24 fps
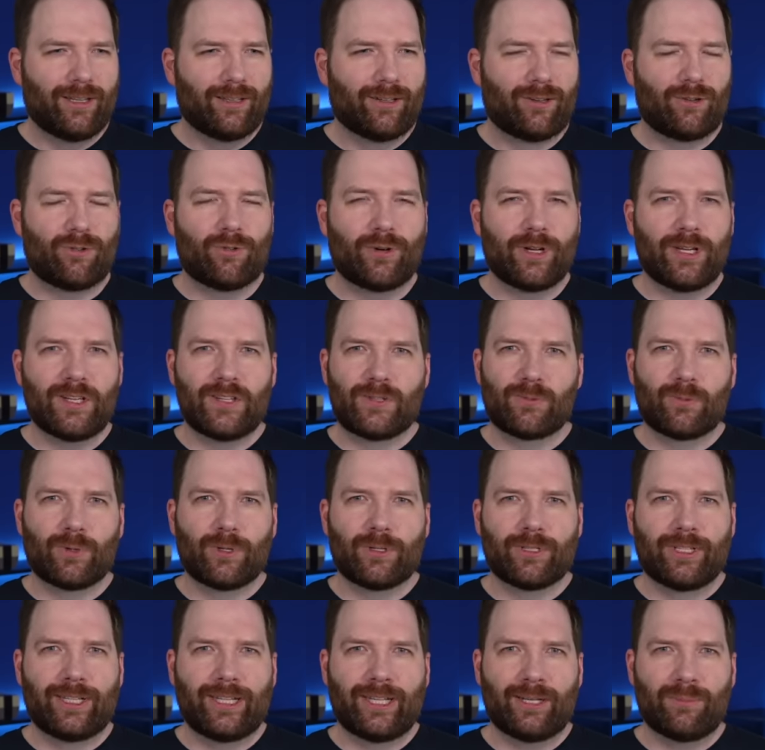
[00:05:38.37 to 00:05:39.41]

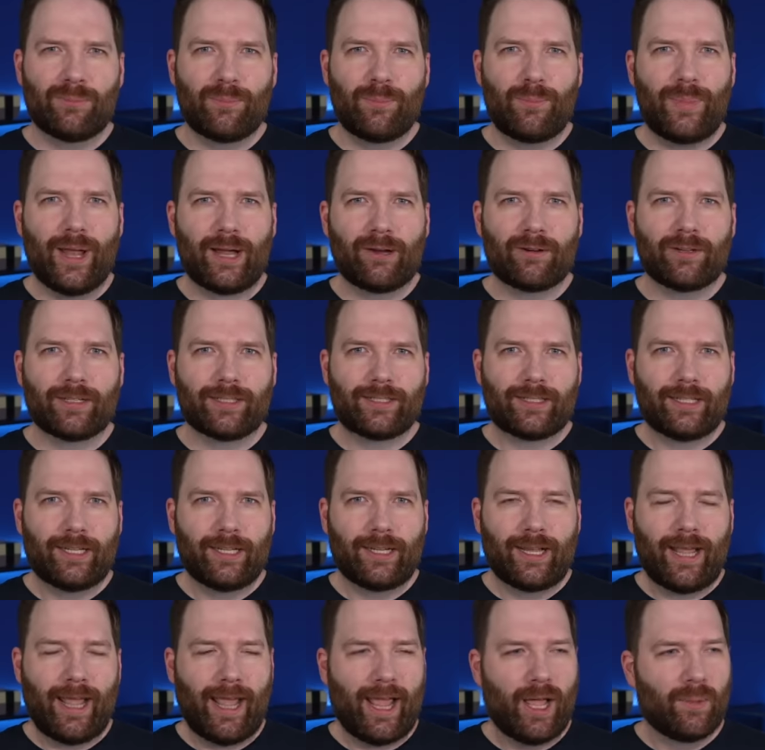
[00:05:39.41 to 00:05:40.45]
cringeworthy,
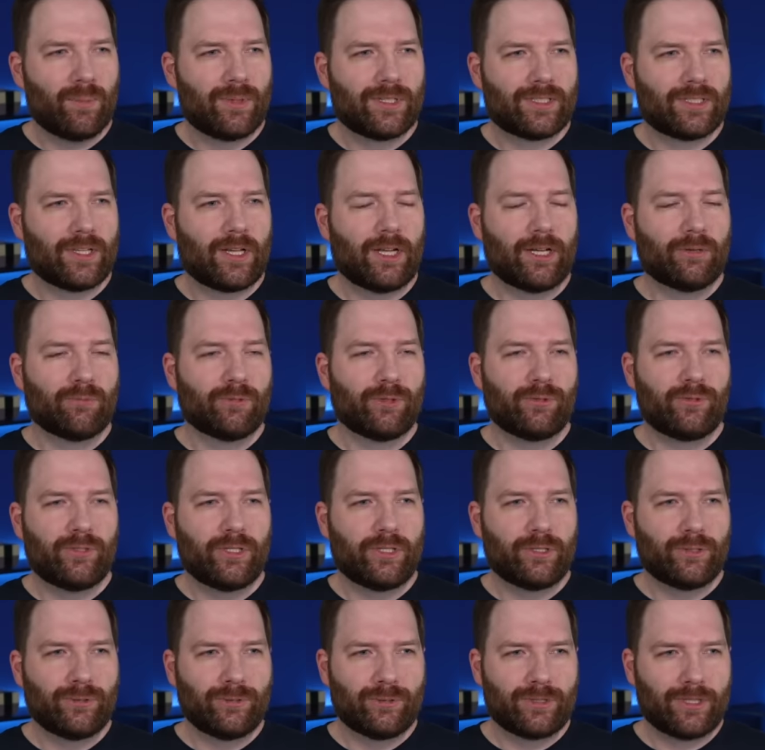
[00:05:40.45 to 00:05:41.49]
embarrassing Amazon
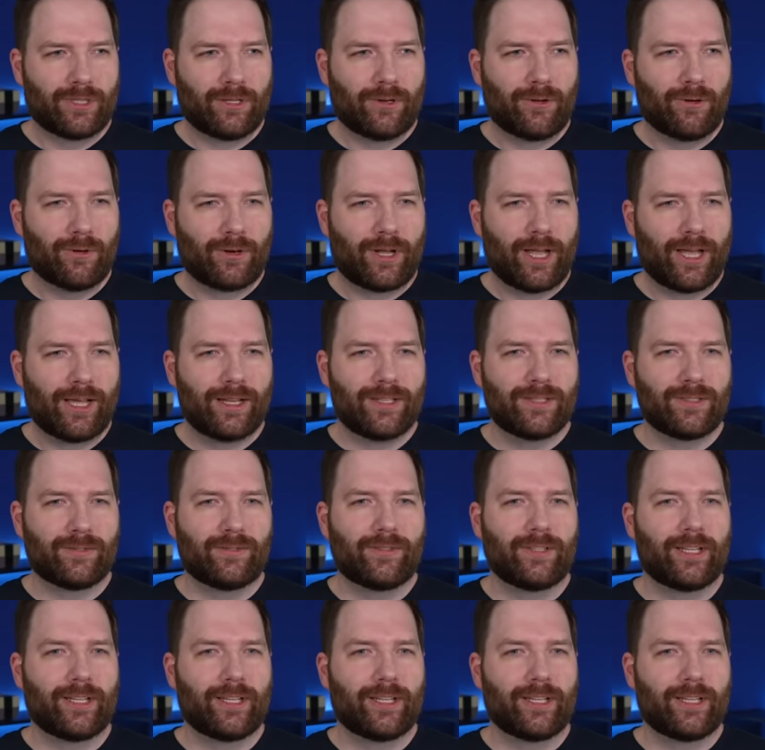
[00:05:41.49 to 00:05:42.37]
reviews and all kinds of